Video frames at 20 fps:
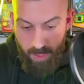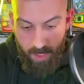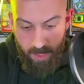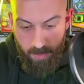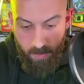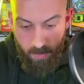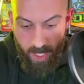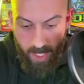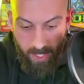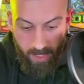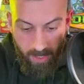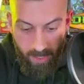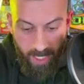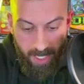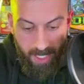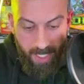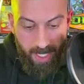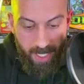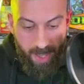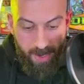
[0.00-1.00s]
We got a
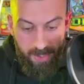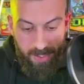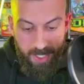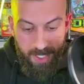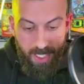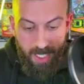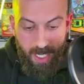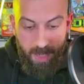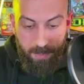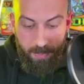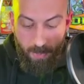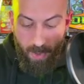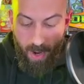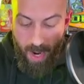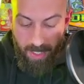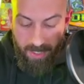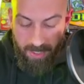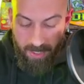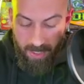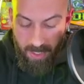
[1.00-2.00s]
Lightning Energy, a
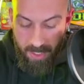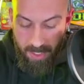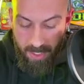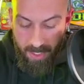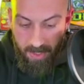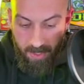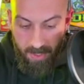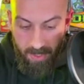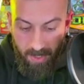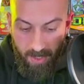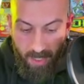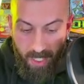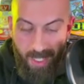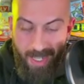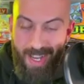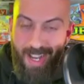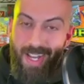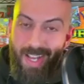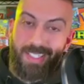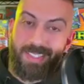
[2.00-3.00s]
Brock's Geodude. And
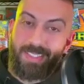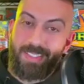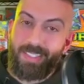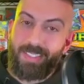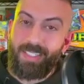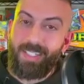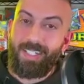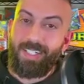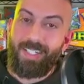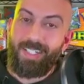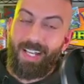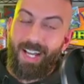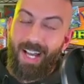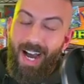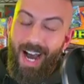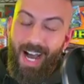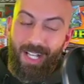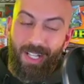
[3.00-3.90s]
guys, I